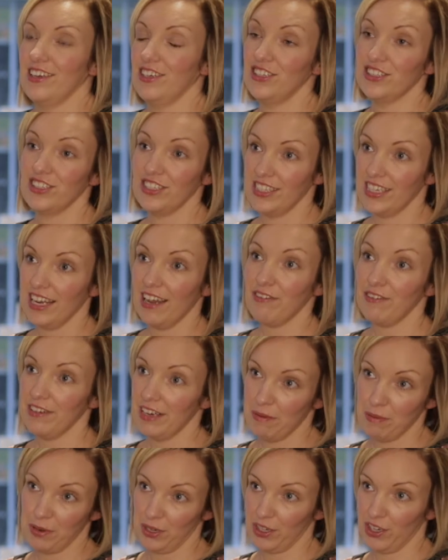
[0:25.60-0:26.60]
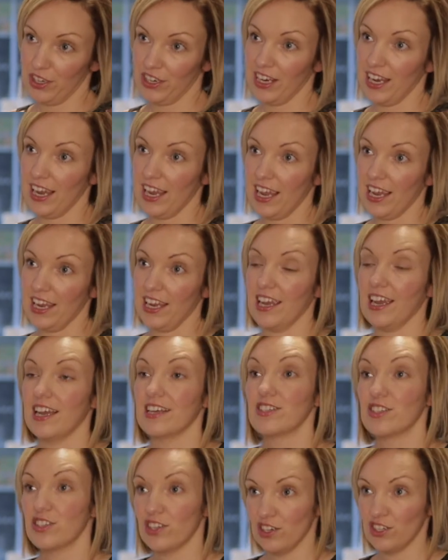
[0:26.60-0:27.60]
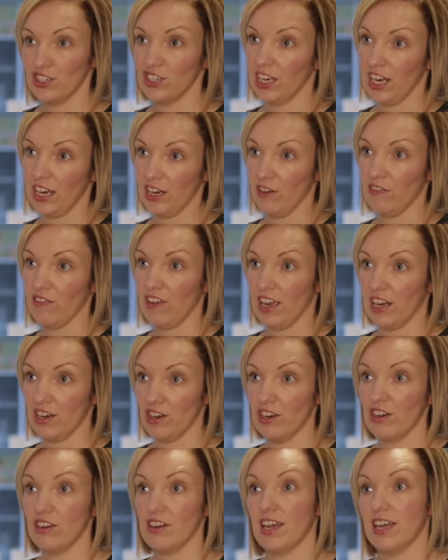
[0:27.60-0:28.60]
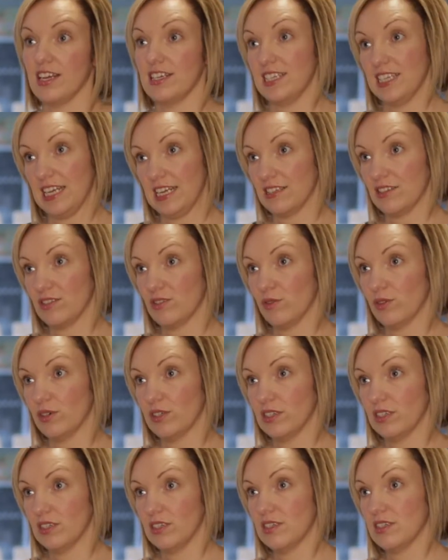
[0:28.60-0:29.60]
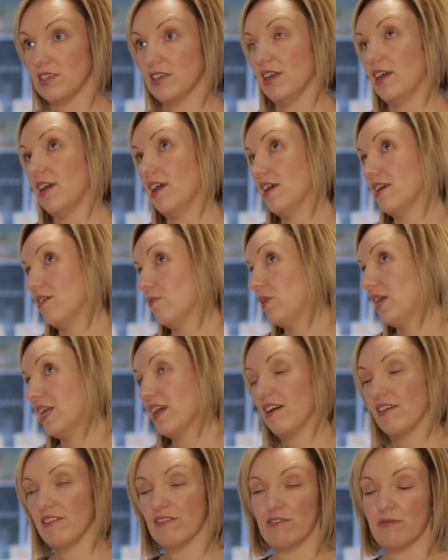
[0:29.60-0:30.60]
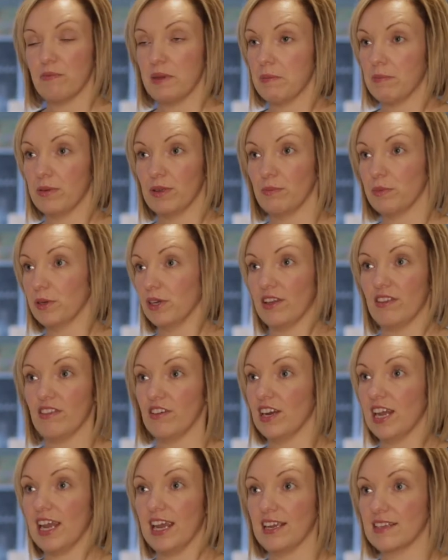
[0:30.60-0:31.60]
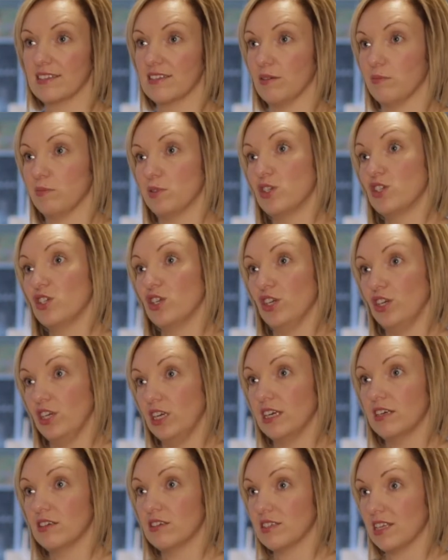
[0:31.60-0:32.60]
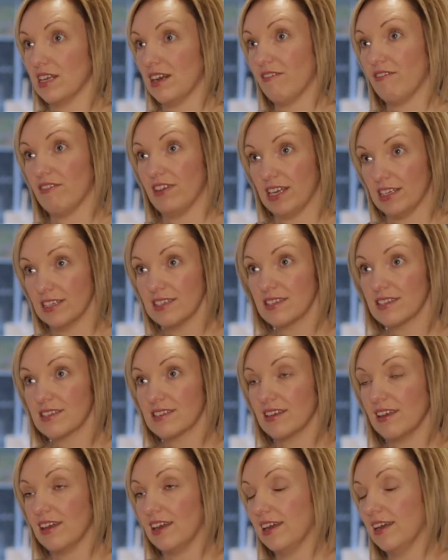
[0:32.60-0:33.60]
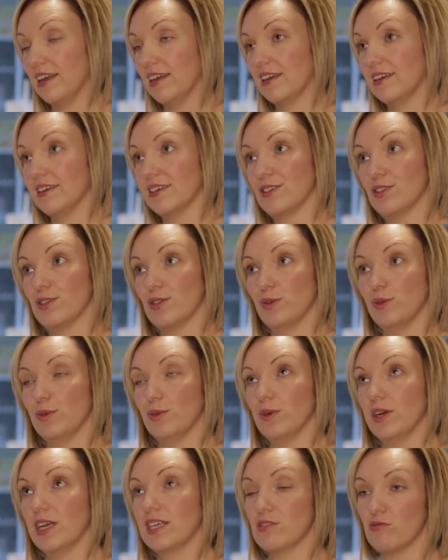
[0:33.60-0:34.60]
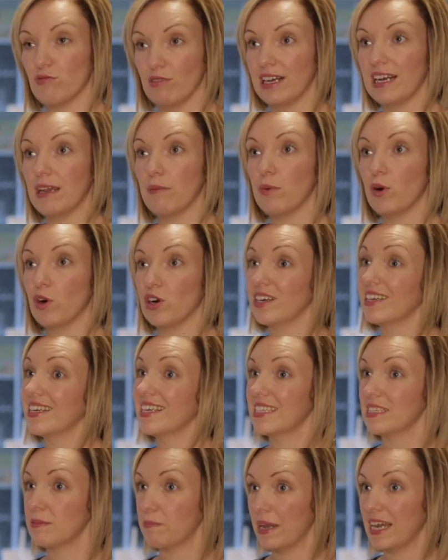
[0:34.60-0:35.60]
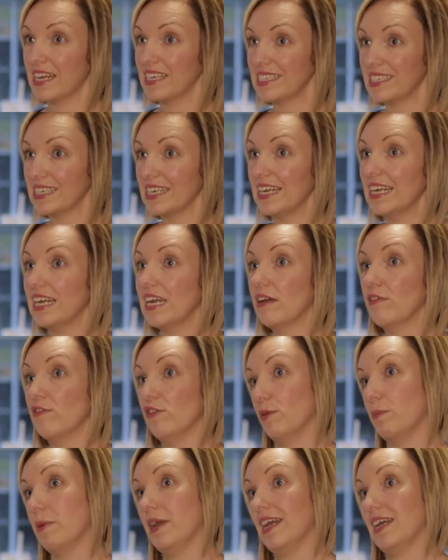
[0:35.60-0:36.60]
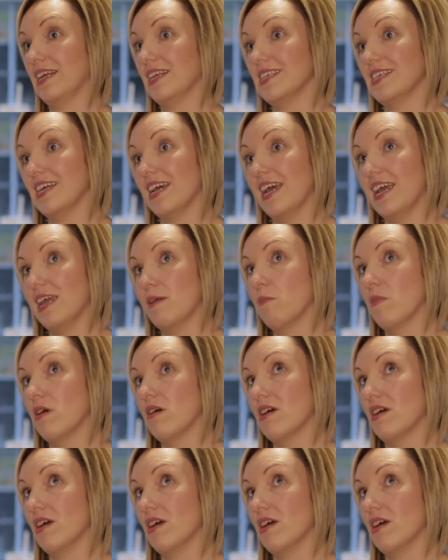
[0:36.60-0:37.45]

You should definitely book your cake as soon as you get your venue and date sorted. We have people booking their cakes up to 2 years in advance, so it's really important, especially if you're picking a time